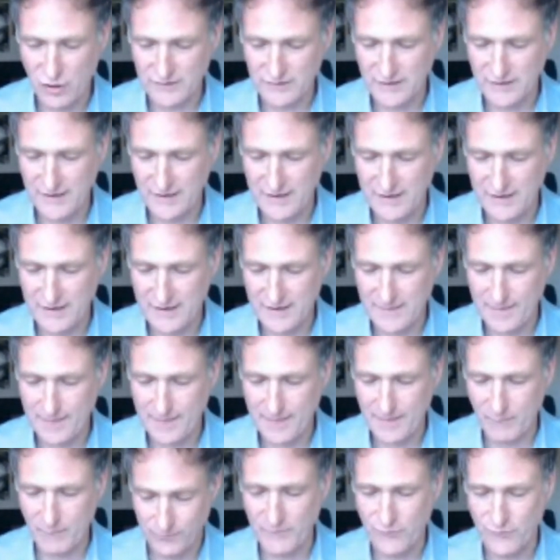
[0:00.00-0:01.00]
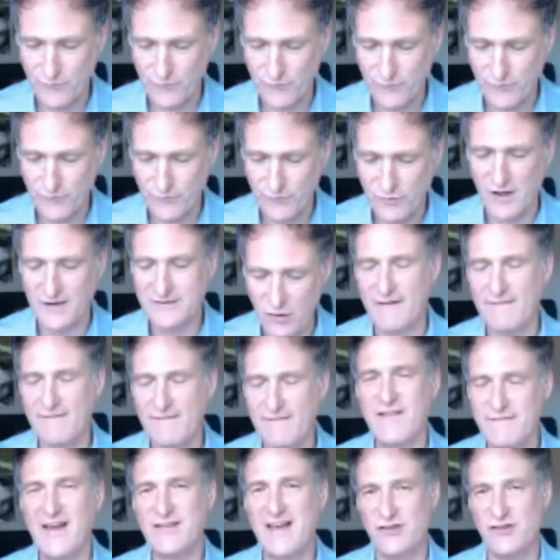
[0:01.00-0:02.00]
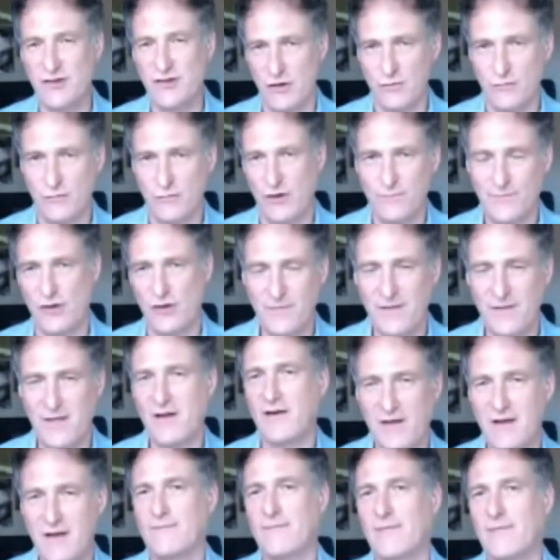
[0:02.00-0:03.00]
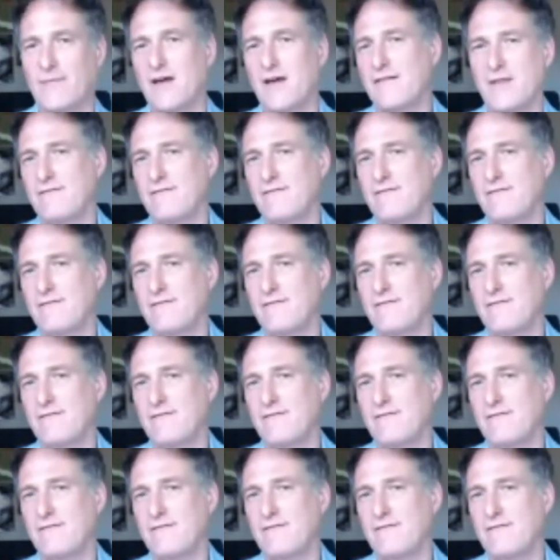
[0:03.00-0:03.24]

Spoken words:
we've got a venue